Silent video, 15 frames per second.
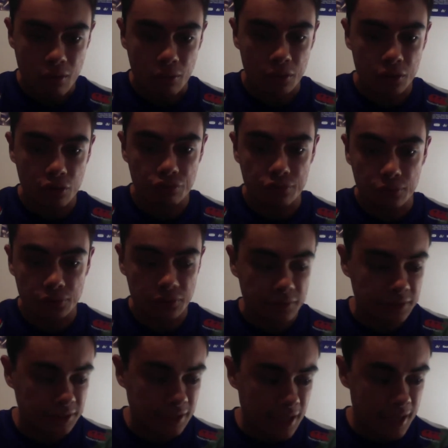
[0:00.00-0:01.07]
what are your thoughts
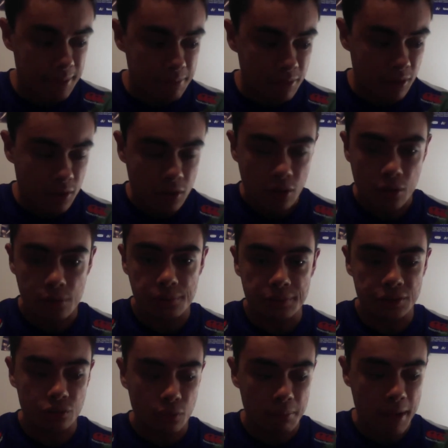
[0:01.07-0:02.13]
on this game? Who
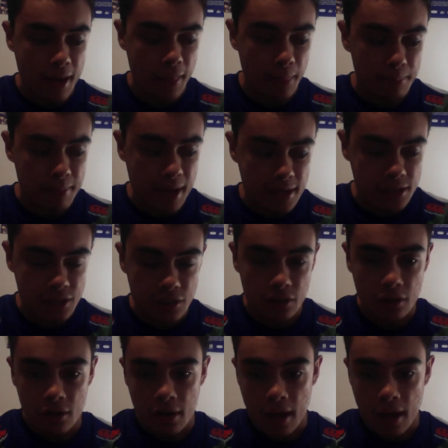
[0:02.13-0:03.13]
is your man of the match?